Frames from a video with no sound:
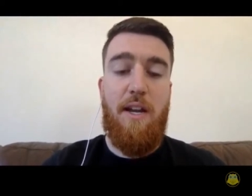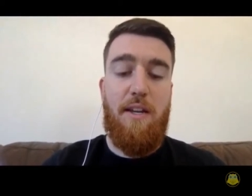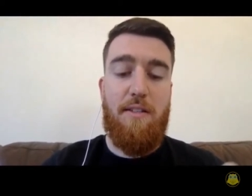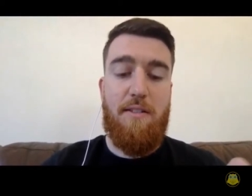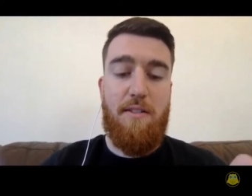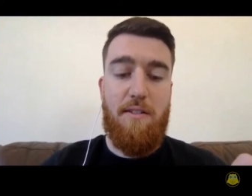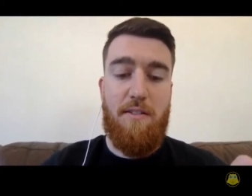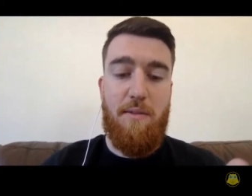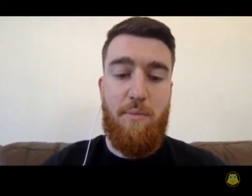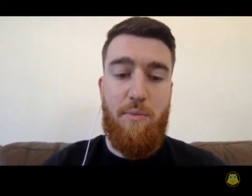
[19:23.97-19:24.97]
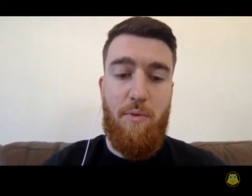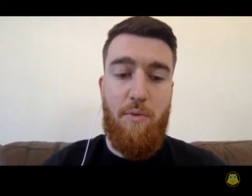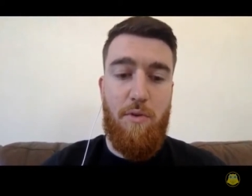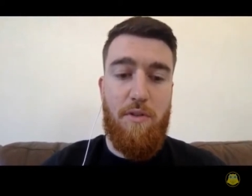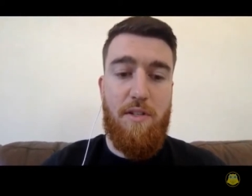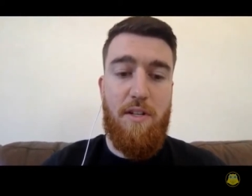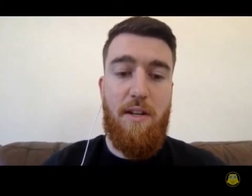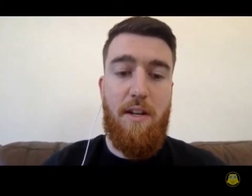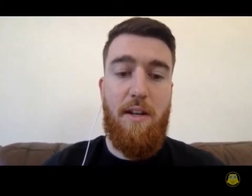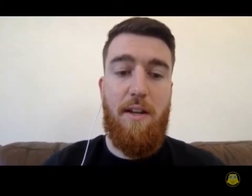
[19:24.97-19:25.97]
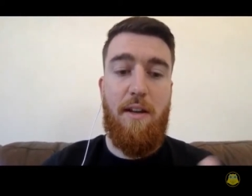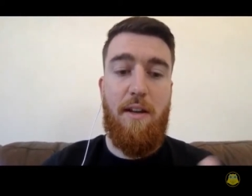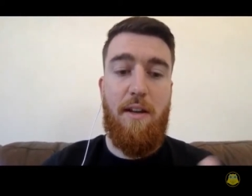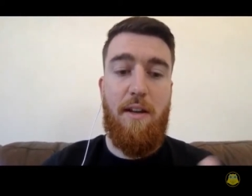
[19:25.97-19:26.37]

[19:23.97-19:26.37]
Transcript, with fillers: is to support uh,